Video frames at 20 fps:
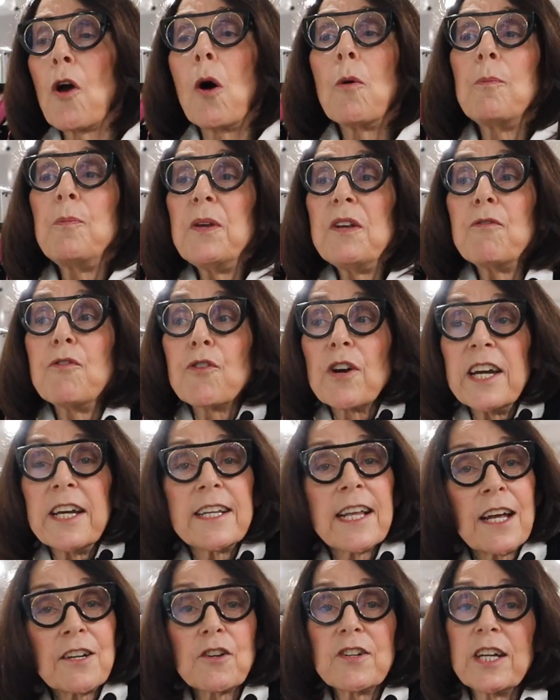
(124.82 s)
don't be
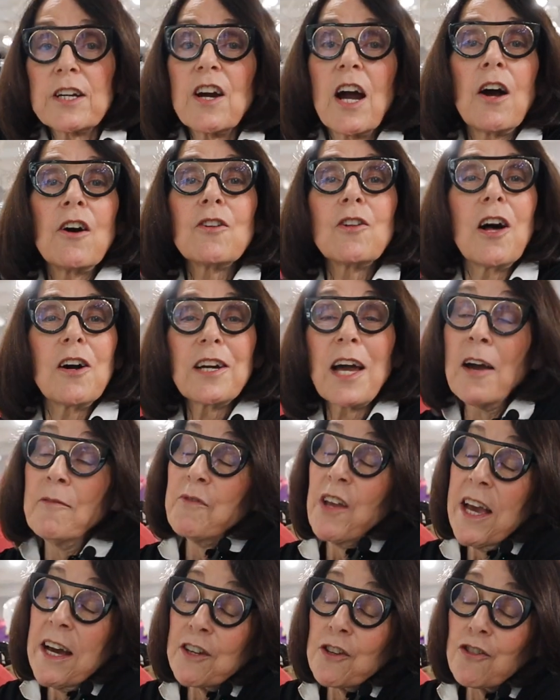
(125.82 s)
afraid. I don't care how long. I'm
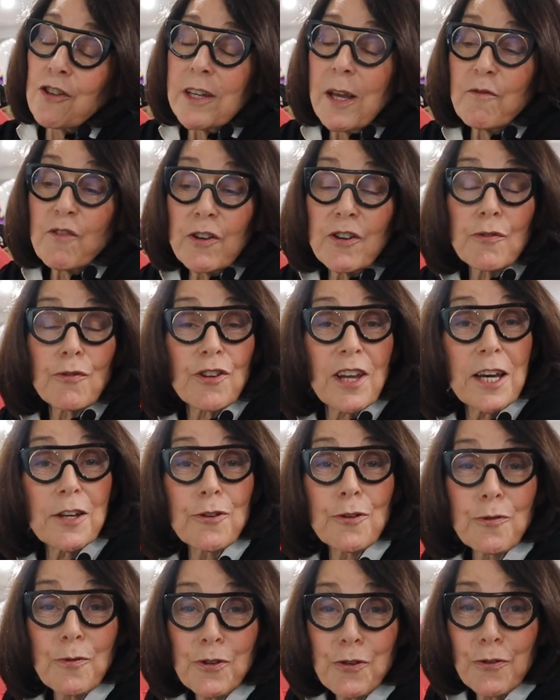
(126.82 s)
very
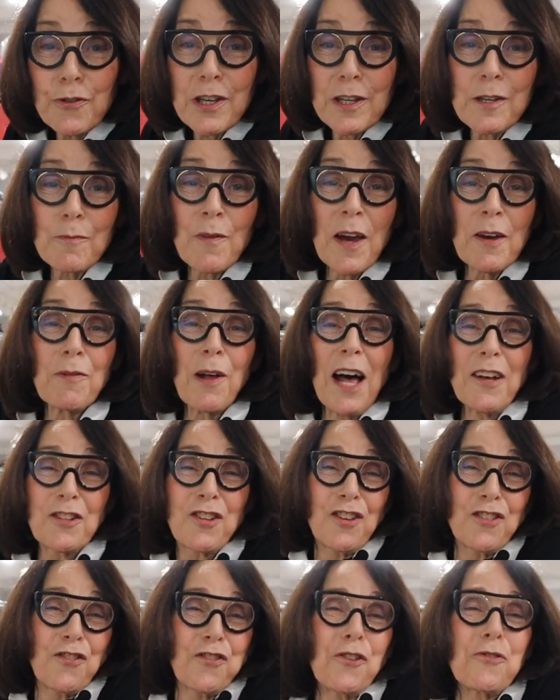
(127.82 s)
flattered when you keep my
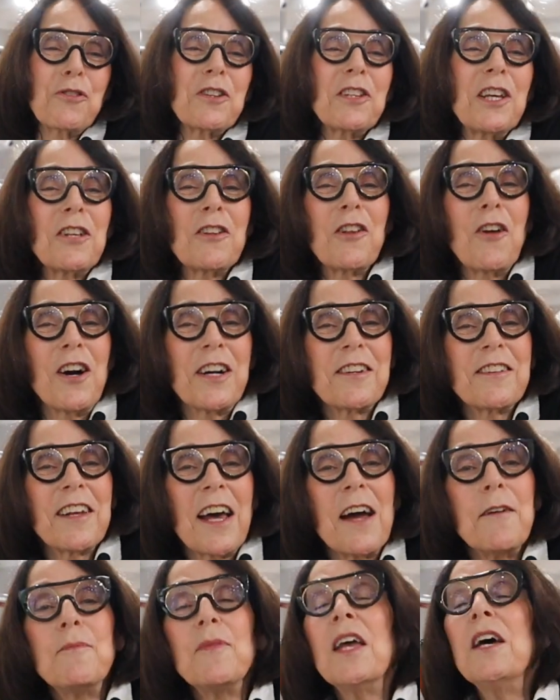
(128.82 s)
blouses for really a long
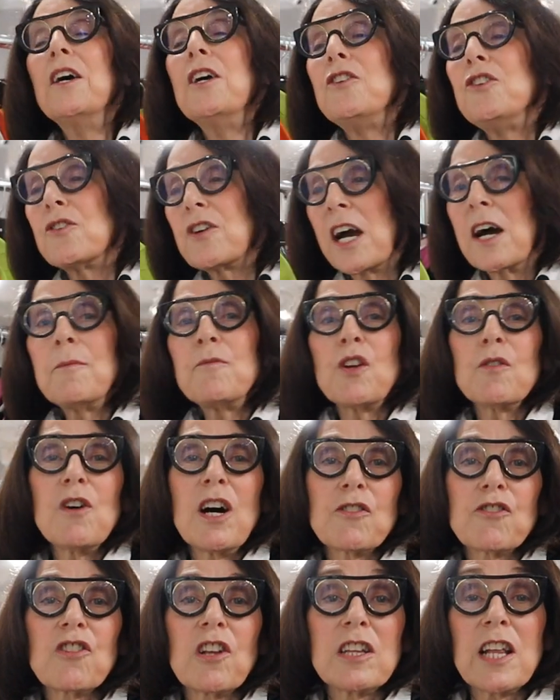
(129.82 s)
time. You come to
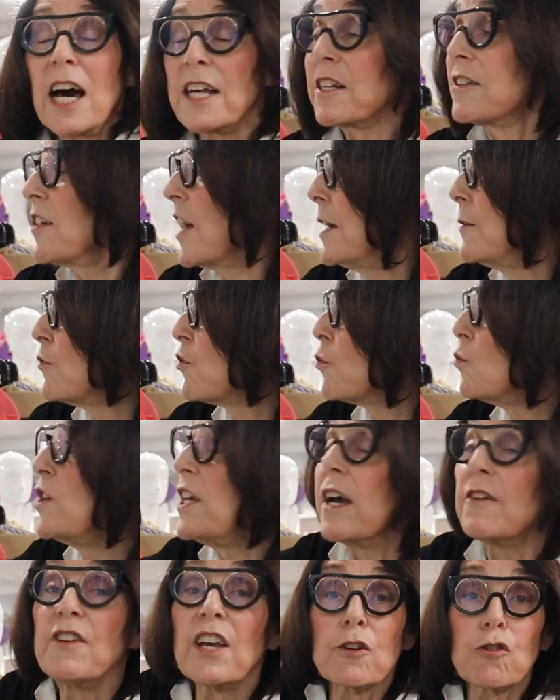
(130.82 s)
us, a lot of times we
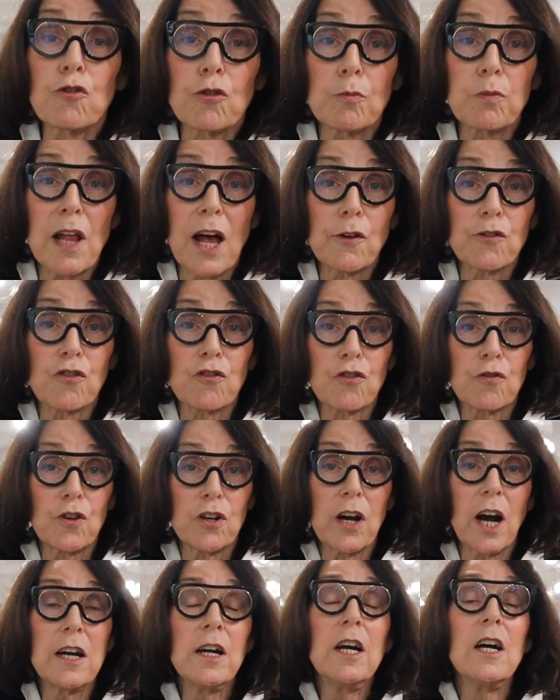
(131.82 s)
have extra blouses
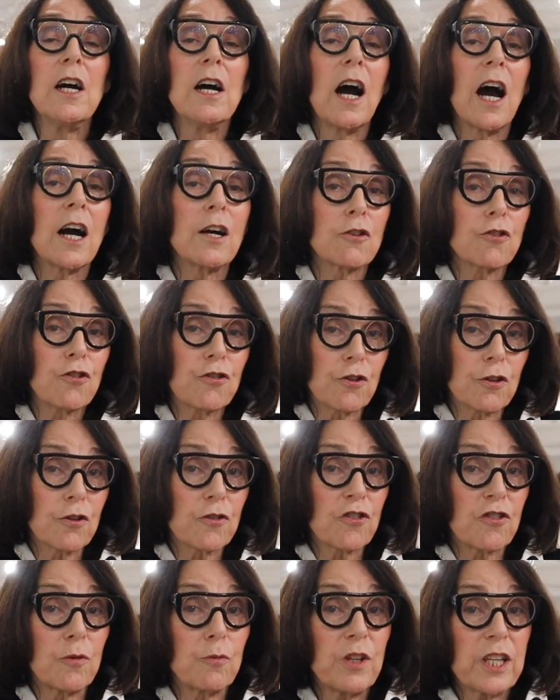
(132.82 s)
for our
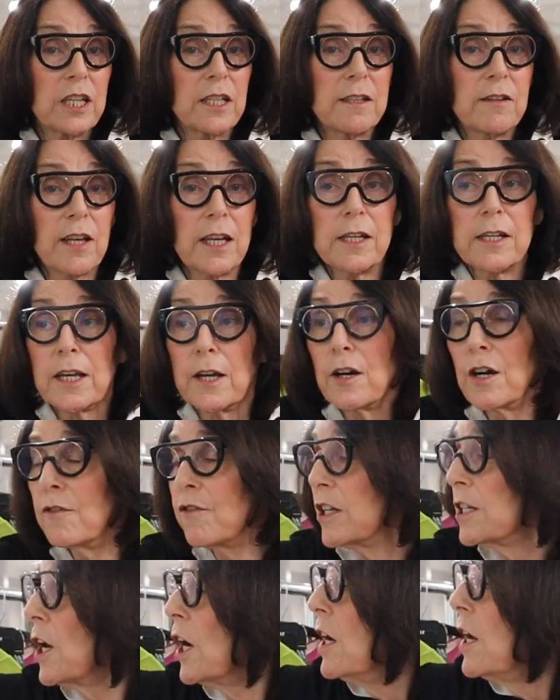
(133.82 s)
shirts and we can take care of
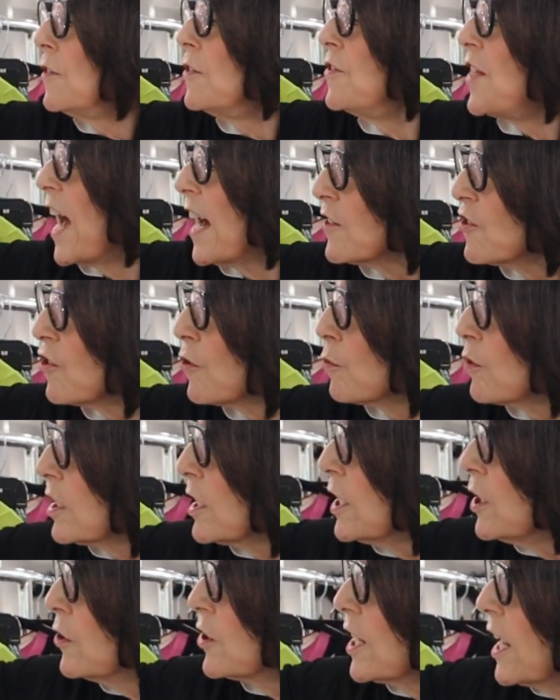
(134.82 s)
it. That's a
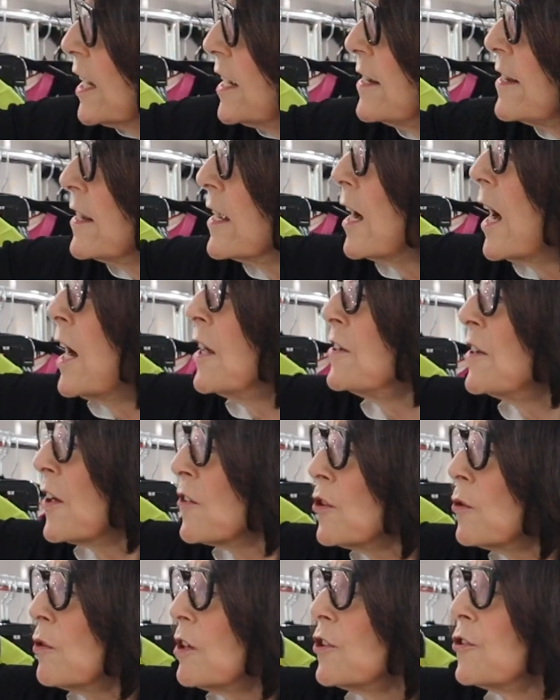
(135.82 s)
really good idea.
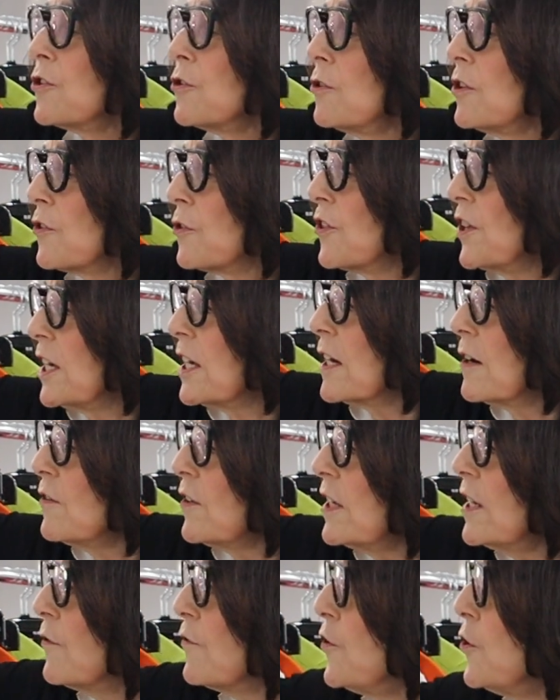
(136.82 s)
Another one, too, to think of,
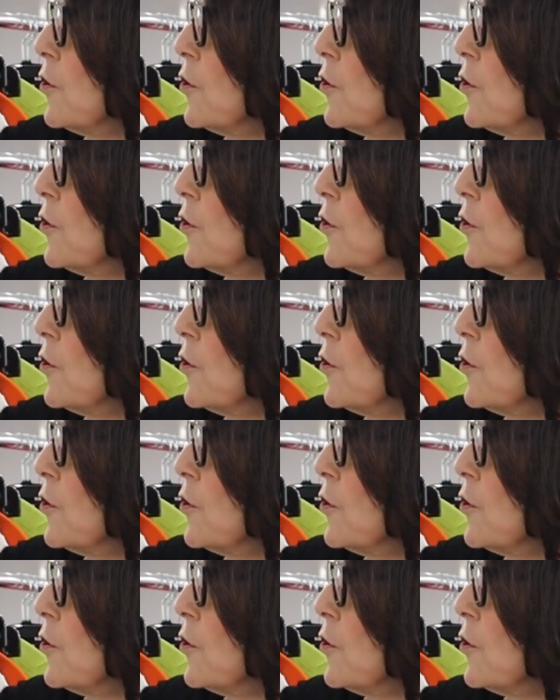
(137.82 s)
if